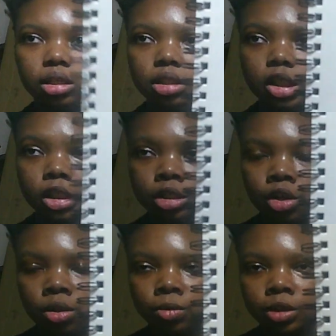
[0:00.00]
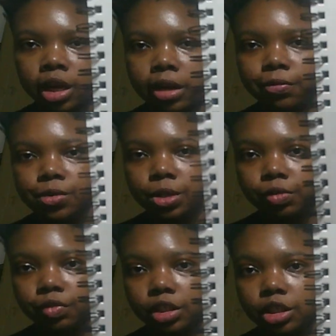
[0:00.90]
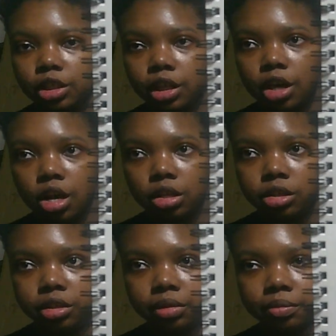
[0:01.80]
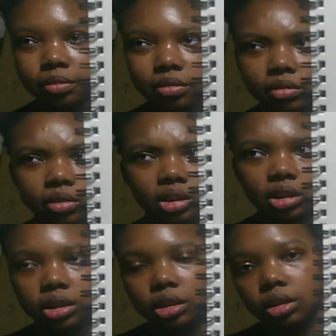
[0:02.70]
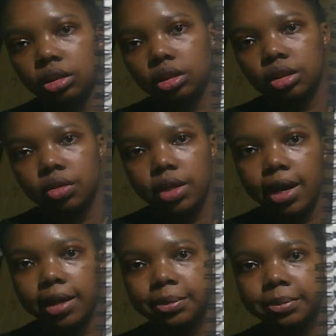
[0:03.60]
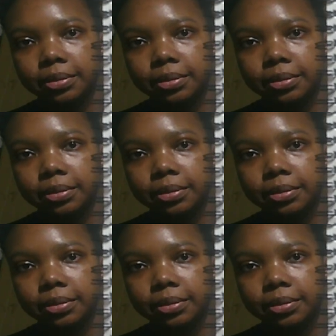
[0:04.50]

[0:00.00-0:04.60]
This is the only one I fully finished and colored. So yeah.